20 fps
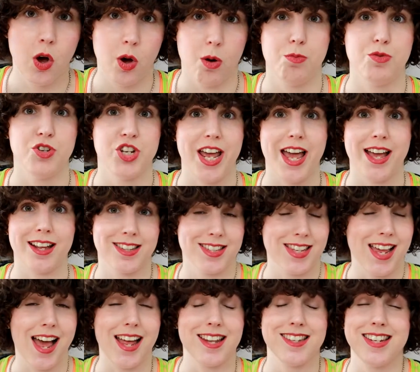
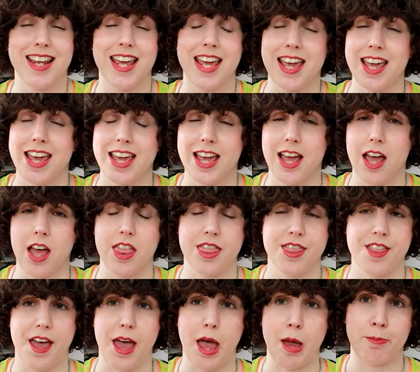objects and hear
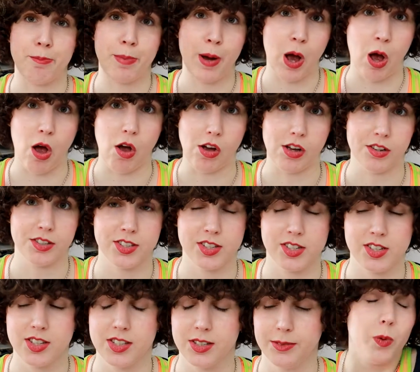their
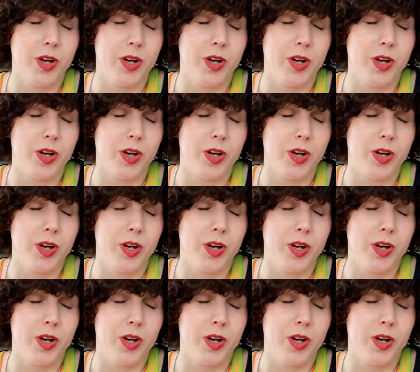pasts,